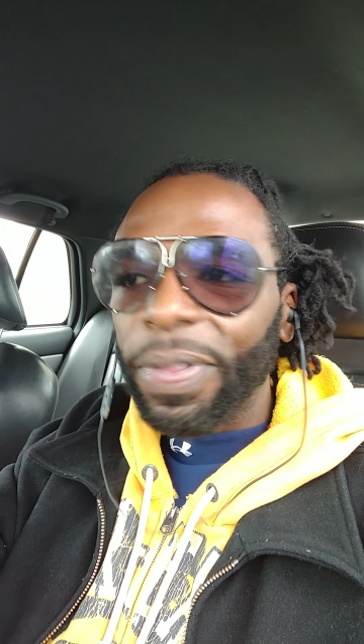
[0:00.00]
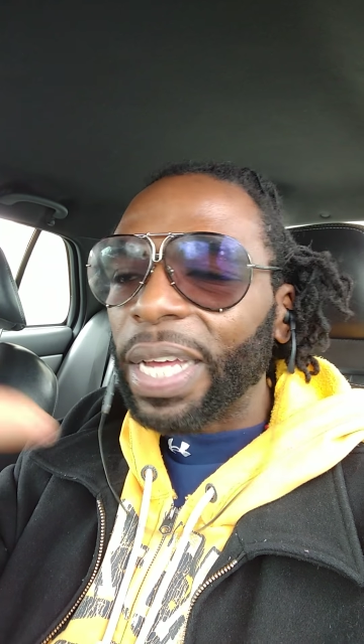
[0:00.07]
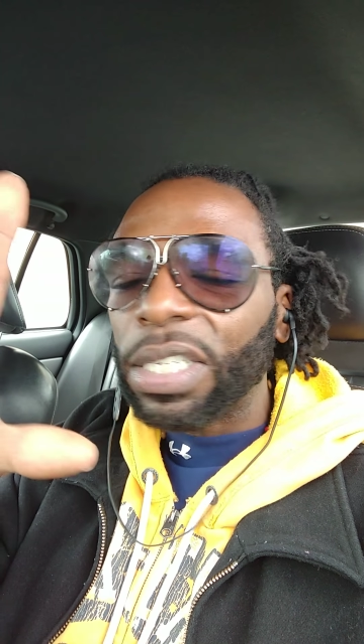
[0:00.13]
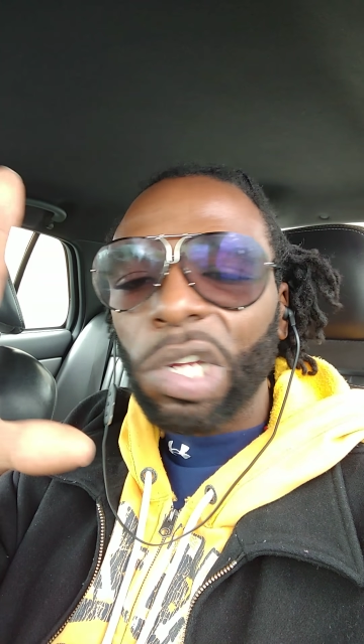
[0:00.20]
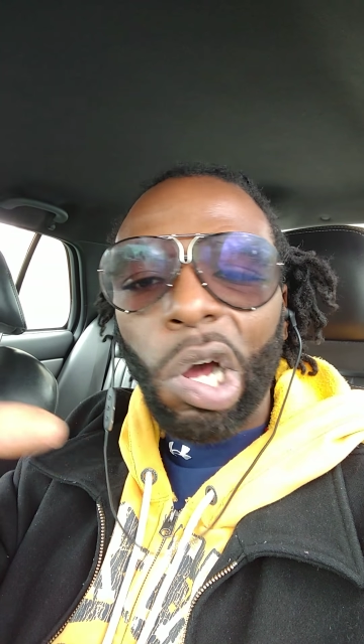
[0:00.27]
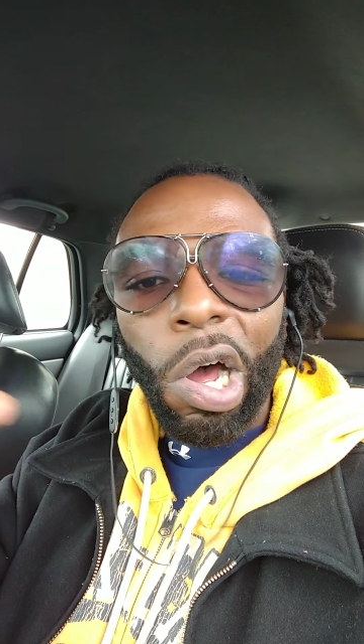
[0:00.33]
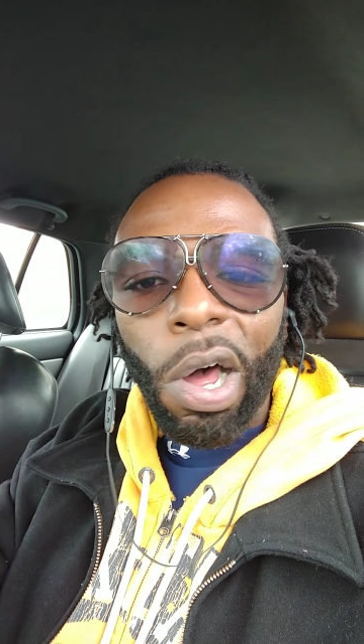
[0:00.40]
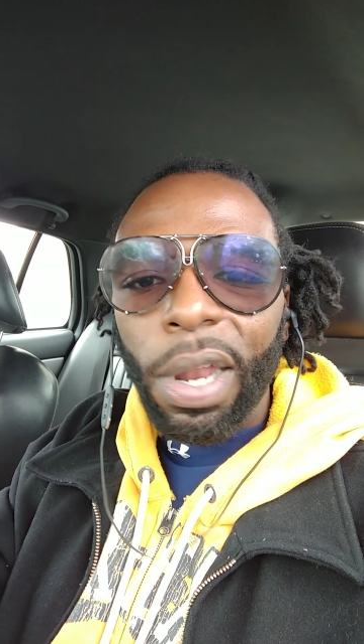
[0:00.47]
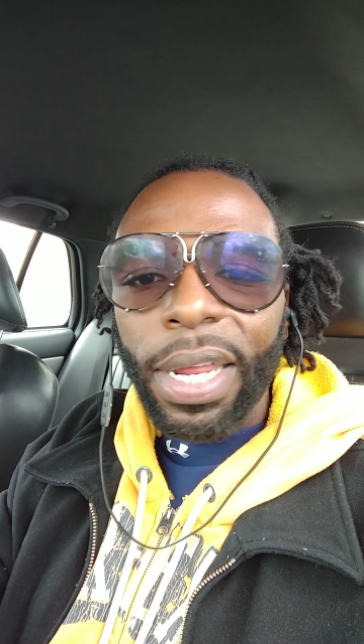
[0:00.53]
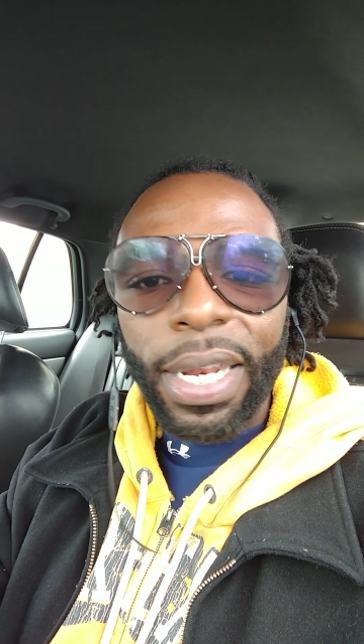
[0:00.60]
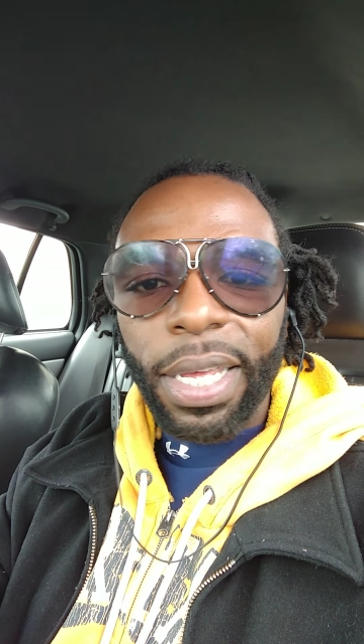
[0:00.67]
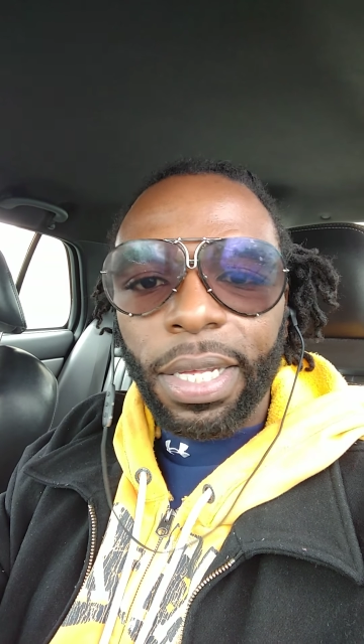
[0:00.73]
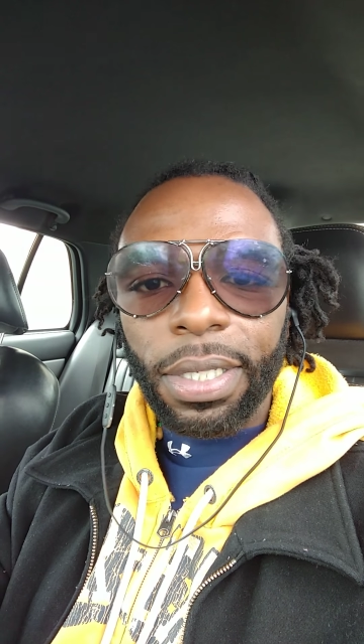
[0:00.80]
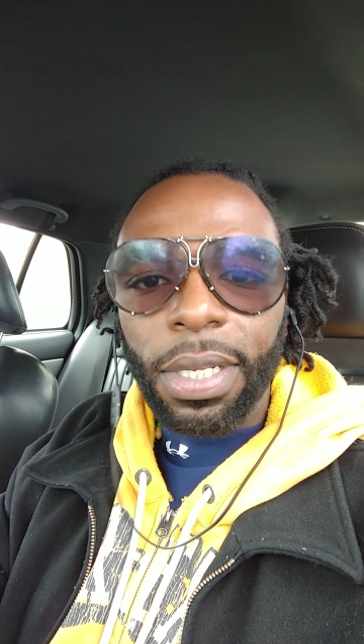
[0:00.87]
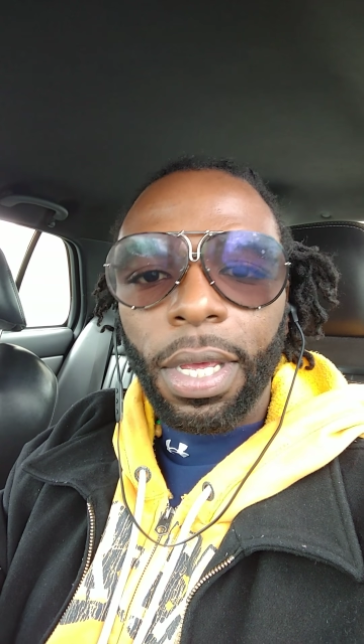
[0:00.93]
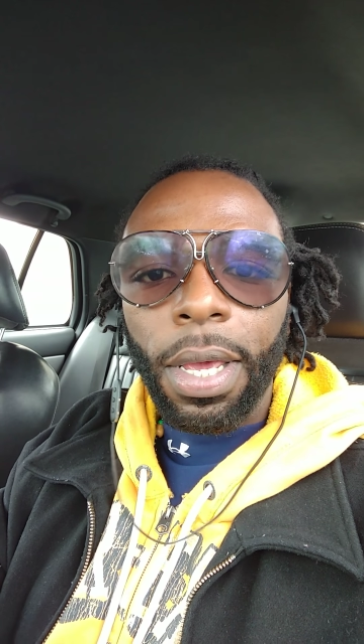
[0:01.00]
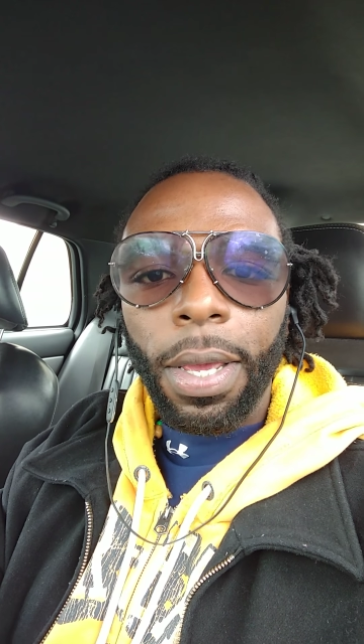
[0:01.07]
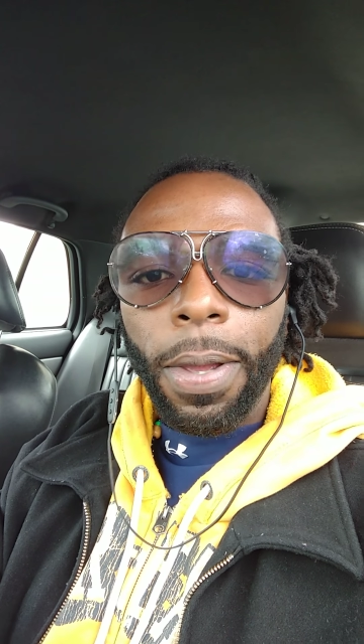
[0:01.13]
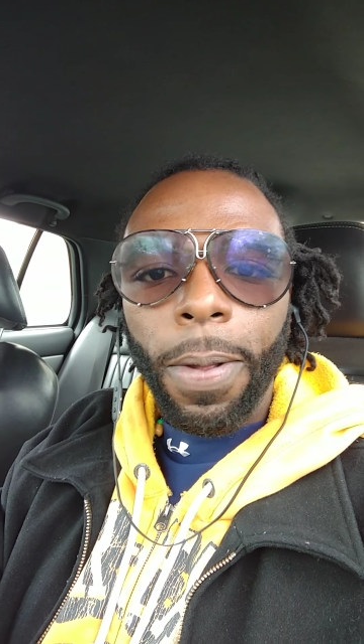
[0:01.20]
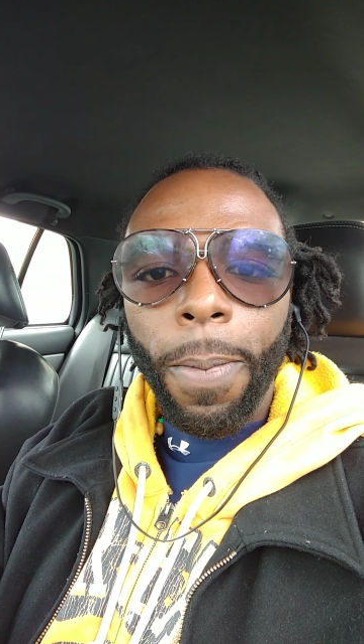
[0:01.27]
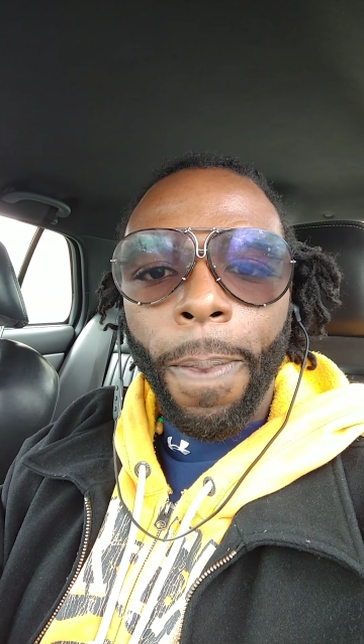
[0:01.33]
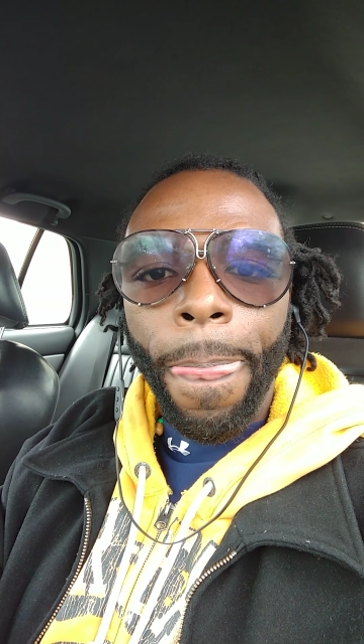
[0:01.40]
That's all it is
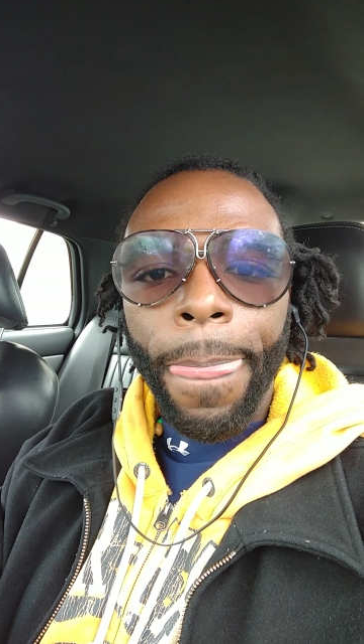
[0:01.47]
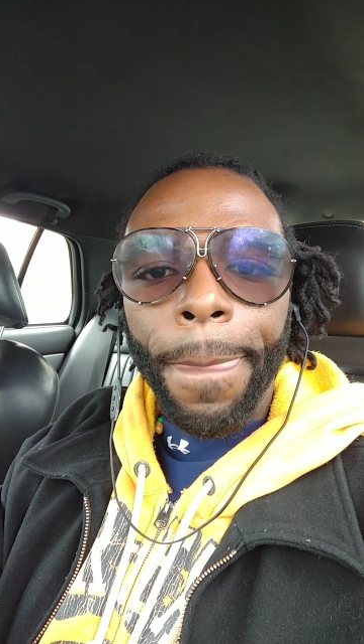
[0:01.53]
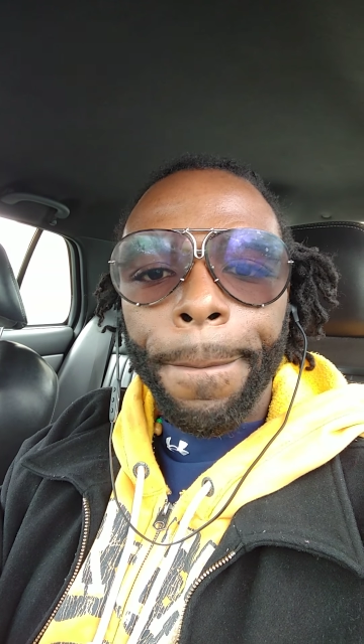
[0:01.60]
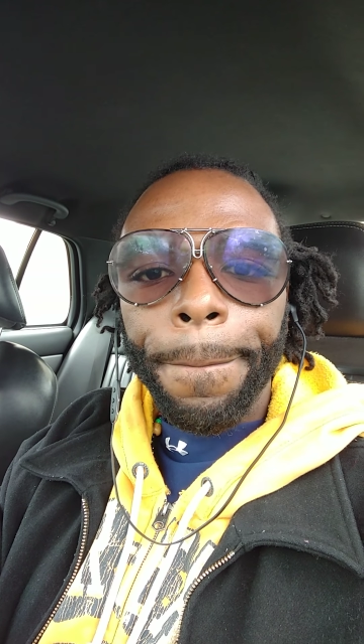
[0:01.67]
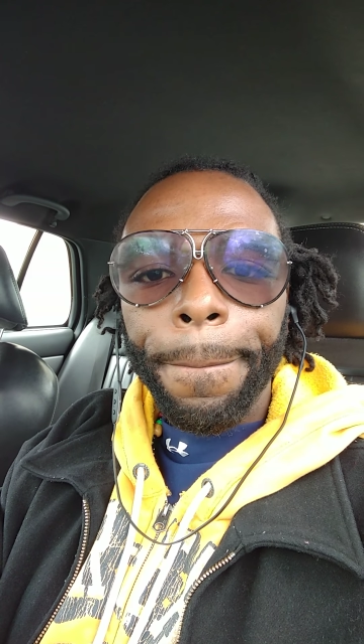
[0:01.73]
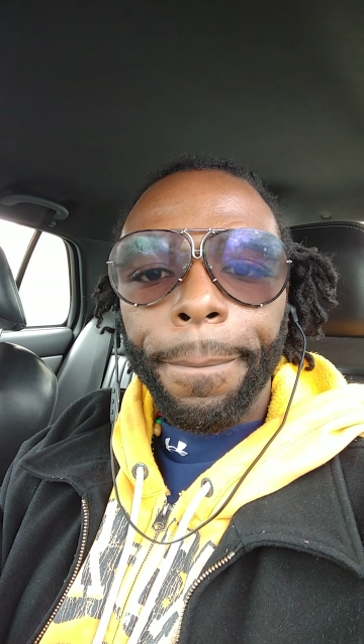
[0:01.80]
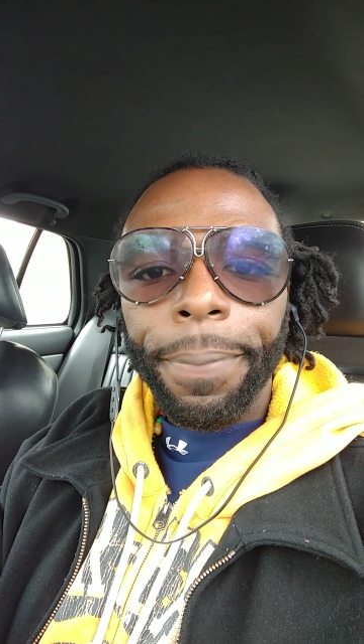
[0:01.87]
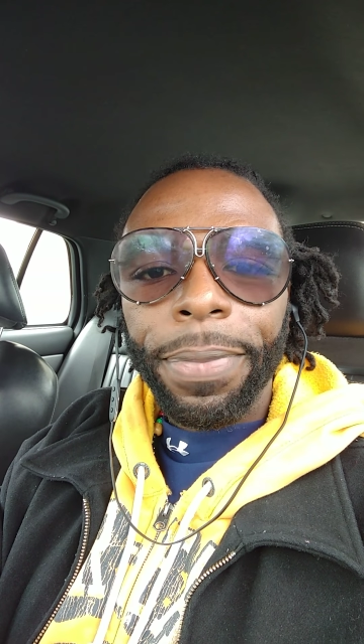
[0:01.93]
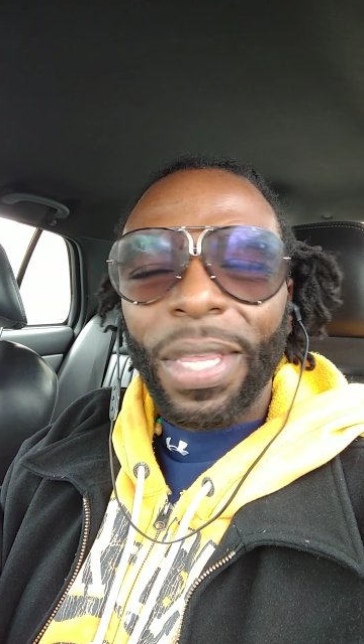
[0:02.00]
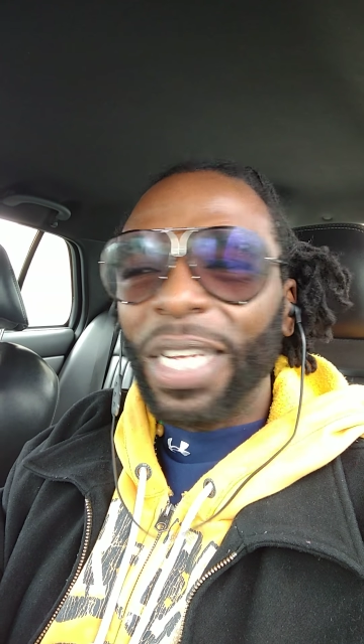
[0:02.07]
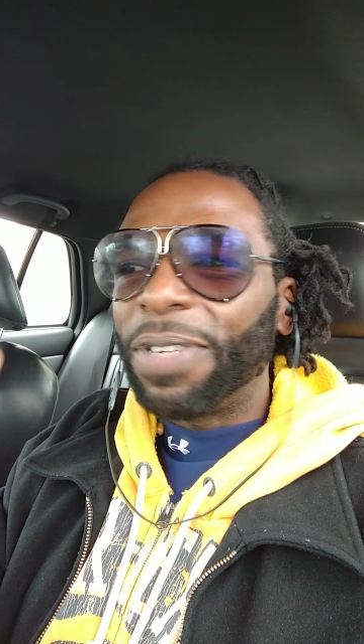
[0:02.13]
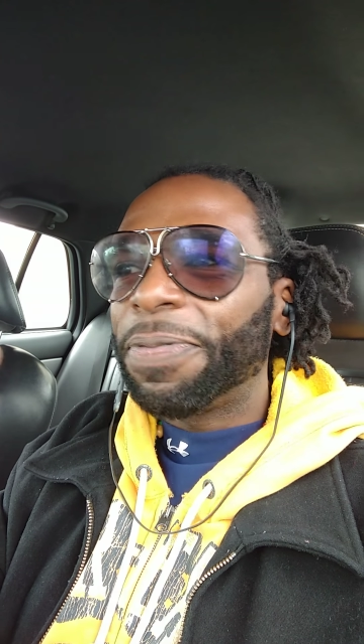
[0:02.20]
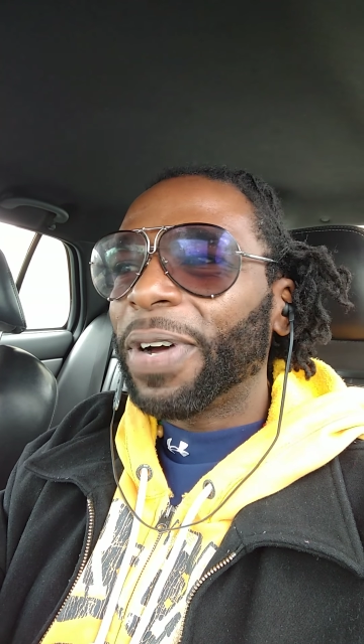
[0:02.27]
these